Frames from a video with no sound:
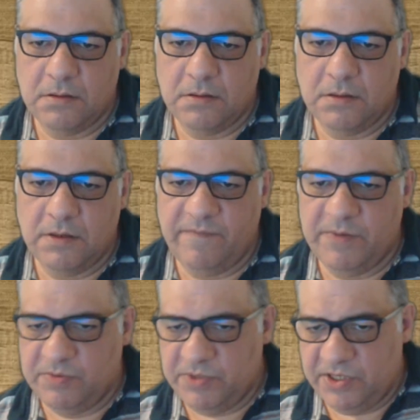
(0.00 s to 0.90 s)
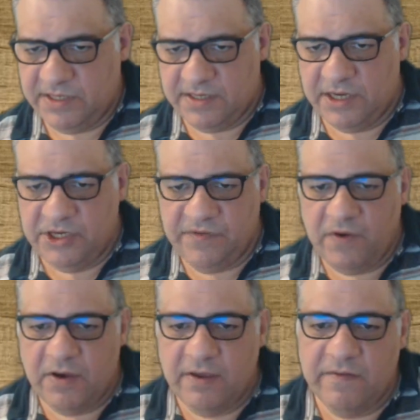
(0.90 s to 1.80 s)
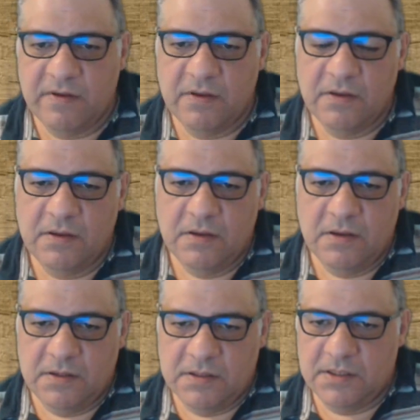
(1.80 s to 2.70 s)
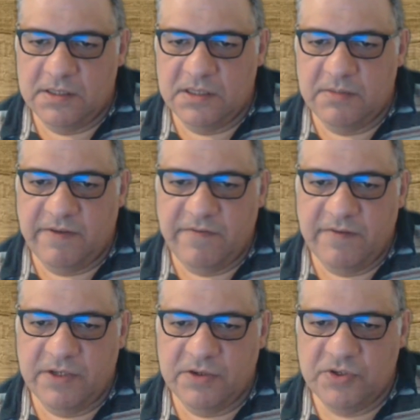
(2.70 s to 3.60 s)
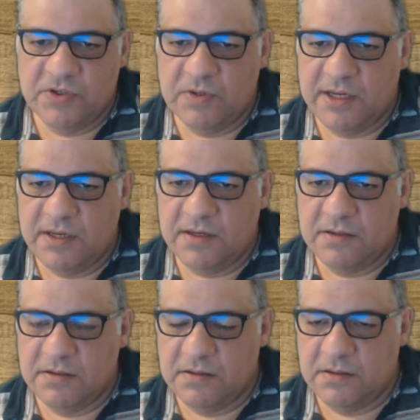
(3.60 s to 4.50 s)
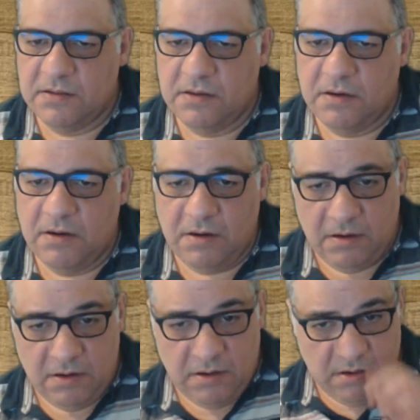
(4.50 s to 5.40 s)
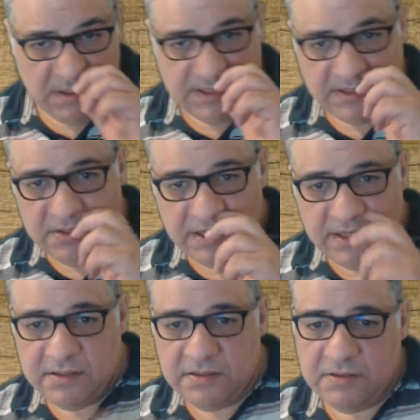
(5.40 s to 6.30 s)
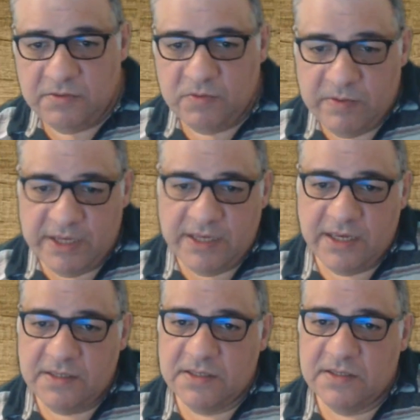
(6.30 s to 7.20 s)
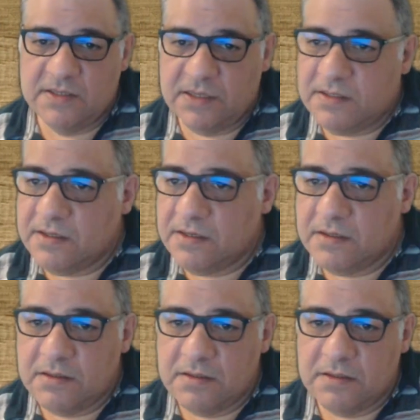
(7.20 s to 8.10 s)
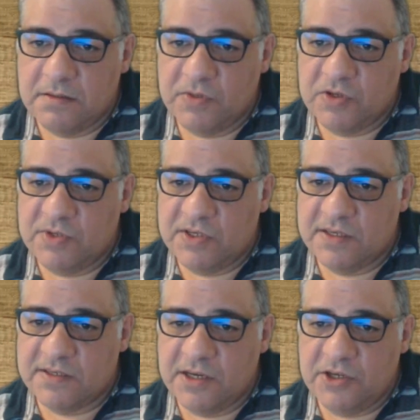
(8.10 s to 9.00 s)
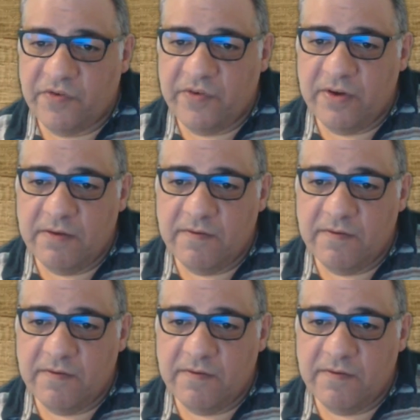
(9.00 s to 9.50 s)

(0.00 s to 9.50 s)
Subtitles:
If bishop g6 h5, so this is a bit fragile, surely. This knight. Oh no, my king's in the centre. Bishop g6 h5.